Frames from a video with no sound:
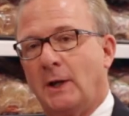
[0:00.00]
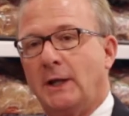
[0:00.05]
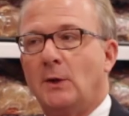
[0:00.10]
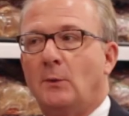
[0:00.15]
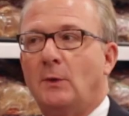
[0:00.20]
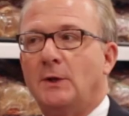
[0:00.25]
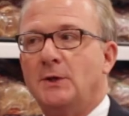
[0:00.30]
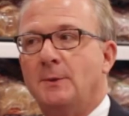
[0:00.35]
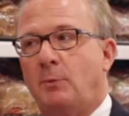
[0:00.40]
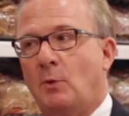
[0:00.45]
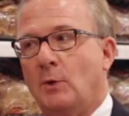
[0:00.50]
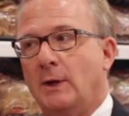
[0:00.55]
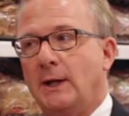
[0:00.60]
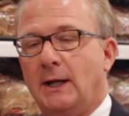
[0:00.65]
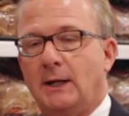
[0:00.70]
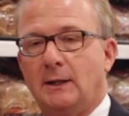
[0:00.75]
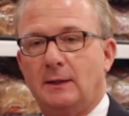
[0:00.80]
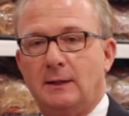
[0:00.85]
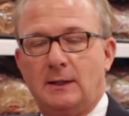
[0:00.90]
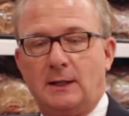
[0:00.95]
bread, I wanted to point
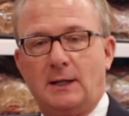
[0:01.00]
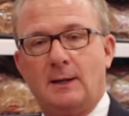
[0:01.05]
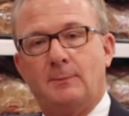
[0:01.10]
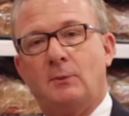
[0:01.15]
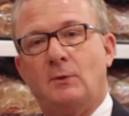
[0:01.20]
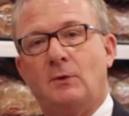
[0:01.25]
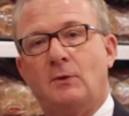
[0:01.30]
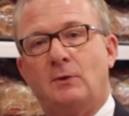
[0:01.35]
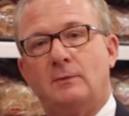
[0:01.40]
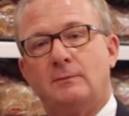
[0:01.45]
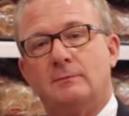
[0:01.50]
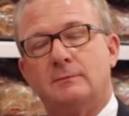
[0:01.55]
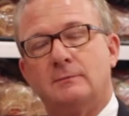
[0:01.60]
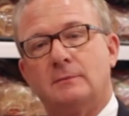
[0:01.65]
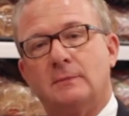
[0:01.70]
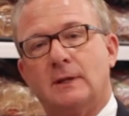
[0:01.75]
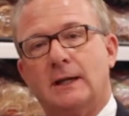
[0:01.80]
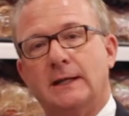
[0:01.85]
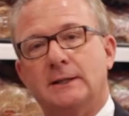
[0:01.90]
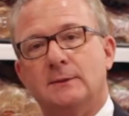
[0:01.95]
out a couple
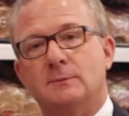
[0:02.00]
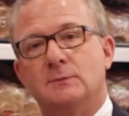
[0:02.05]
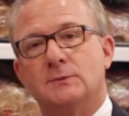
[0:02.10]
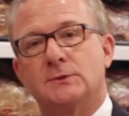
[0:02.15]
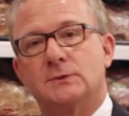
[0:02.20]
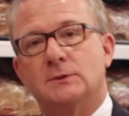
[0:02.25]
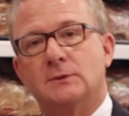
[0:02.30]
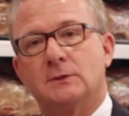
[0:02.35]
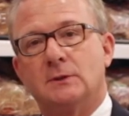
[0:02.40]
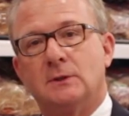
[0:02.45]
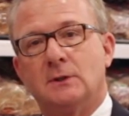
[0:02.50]
items.